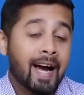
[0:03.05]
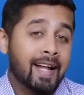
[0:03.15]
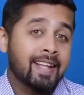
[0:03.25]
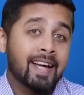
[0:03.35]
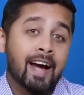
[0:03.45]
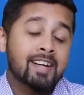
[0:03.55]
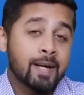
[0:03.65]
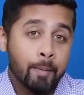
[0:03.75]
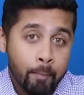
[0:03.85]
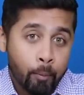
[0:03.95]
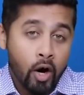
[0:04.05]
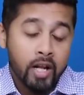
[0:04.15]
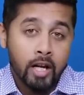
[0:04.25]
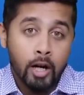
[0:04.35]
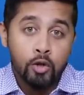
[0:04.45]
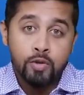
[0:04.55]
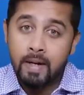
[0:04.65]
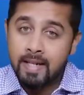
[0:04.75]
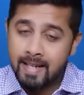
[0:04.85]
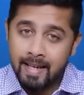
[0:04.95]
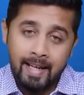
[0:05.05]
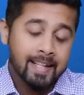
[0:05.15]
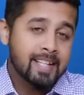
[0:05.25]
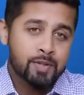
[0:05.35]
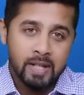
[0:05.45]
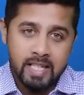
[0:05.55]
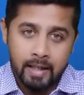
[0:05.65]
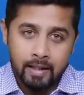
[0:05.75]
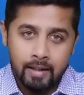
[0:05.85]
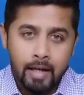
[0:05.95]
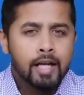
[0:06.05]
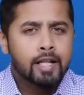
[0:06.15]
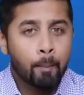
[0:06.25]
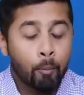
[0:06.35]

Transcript: and there are some important announcements in this budget. The